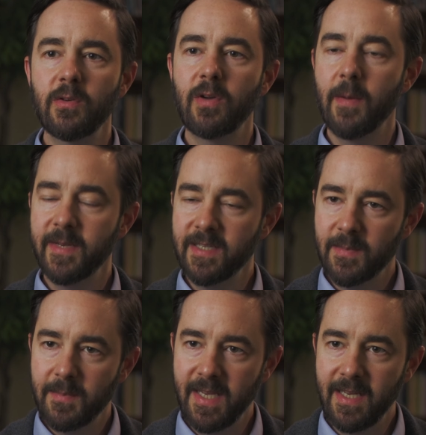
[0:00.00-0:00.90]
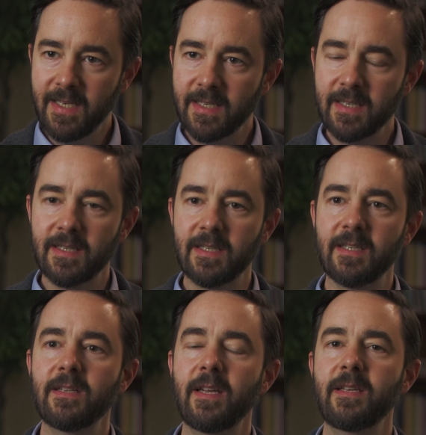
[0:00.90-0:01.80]
you coming to meet
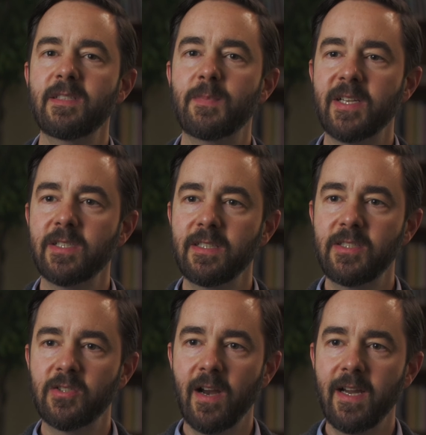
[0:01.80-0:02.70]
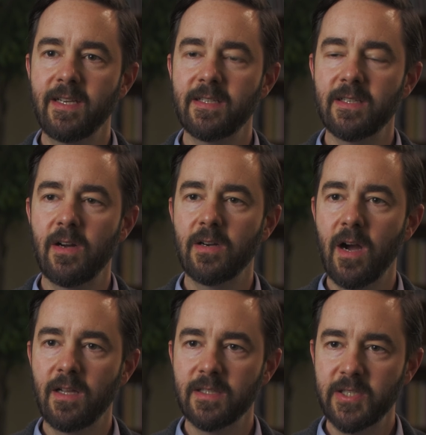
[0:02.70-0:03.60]
a specially trained
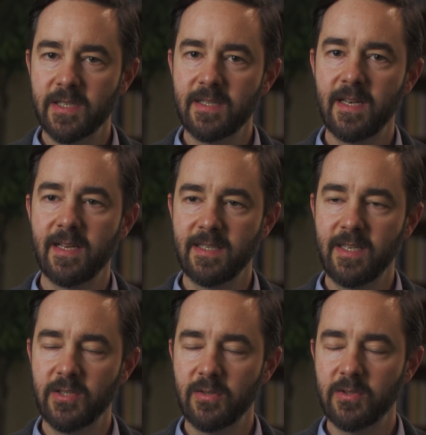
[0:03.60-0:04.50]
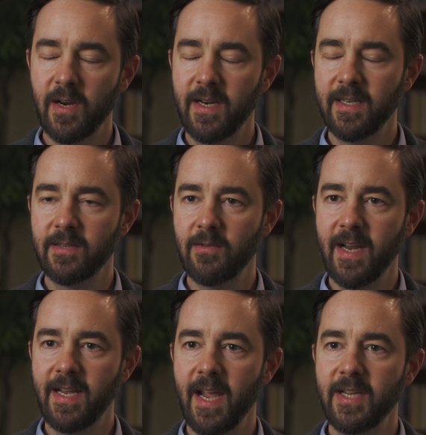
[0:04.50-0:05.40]
oncologist that has additional training in
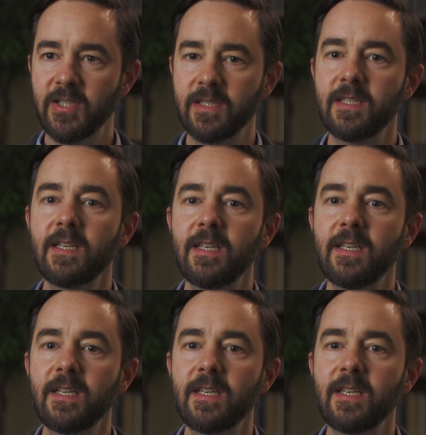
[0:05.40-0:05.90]
radiation